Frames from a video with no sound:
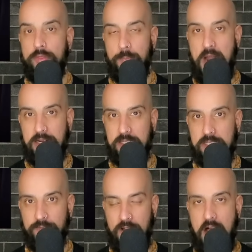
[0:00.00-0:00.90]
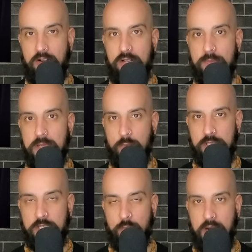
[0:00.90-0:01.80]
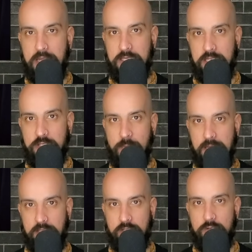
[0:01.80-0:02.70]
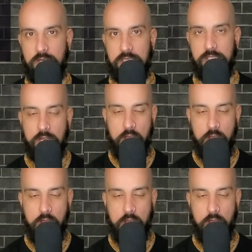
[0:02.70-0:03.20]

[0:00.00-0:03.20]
the practices of alchemy, which is what I teach my students,